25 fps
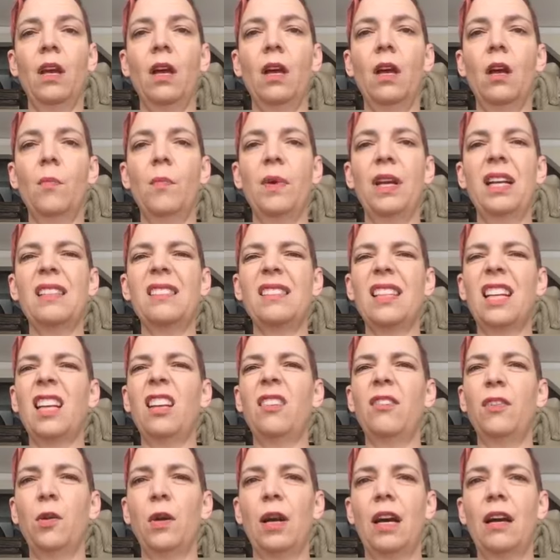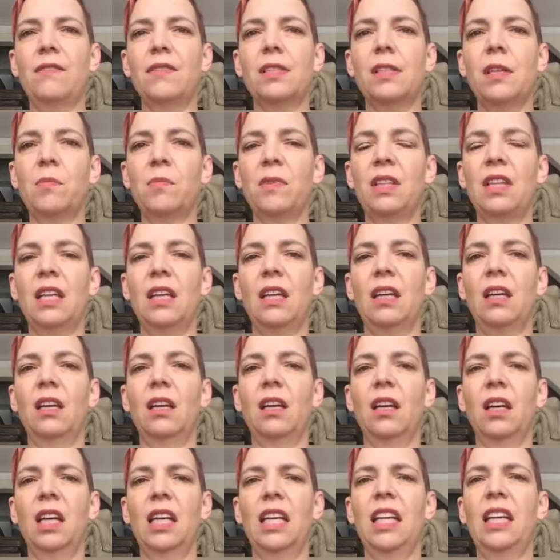But it's like if you have
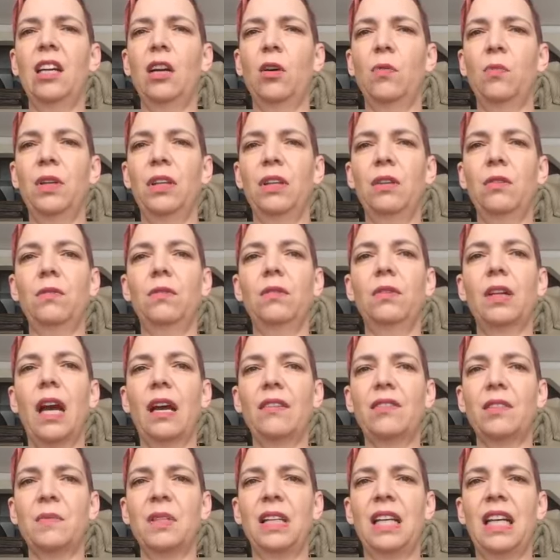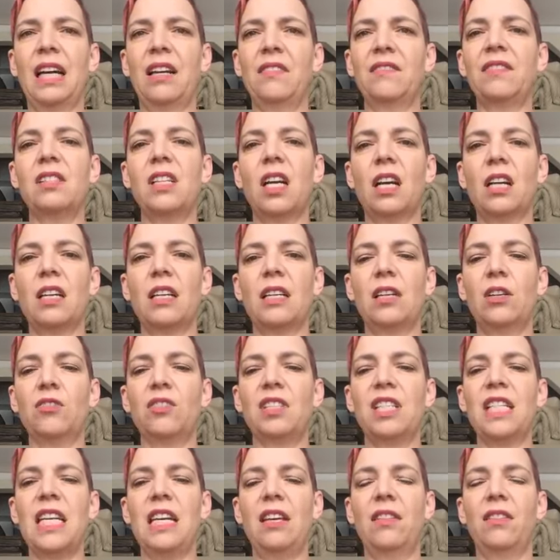something, you know, when you have something kind of stuck in your
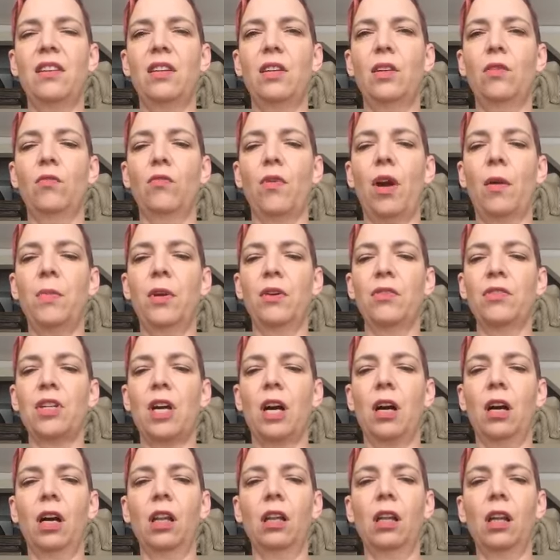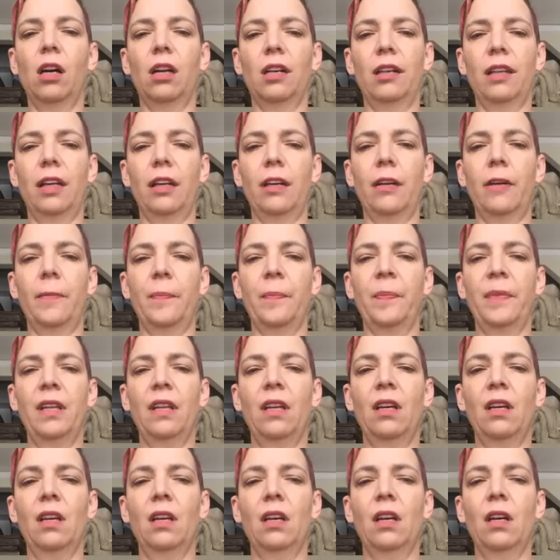teeth and you rub your tongue along there.
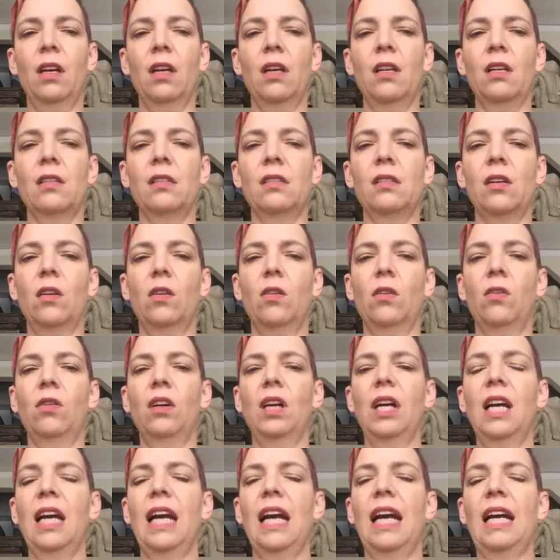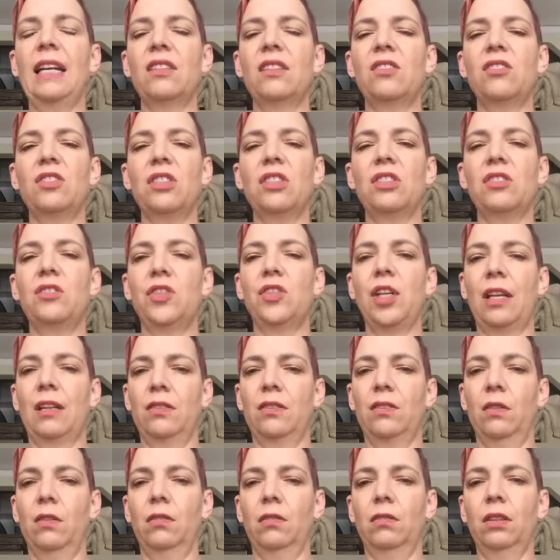So, and it's just
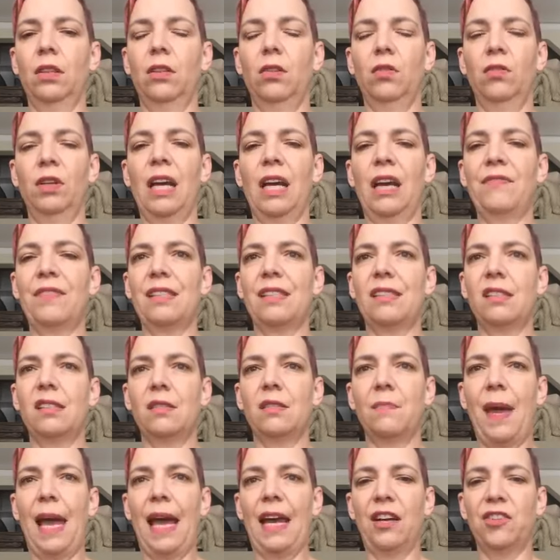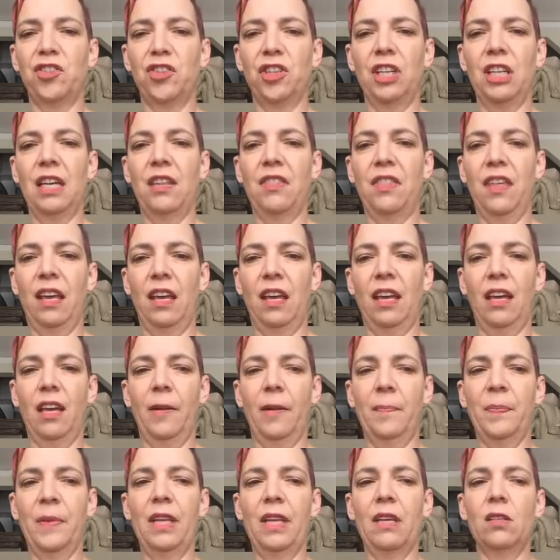gentle. You don't have to smash
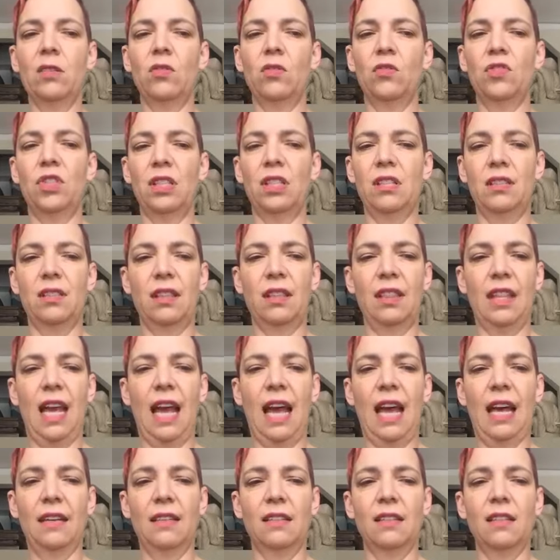anything. So just that.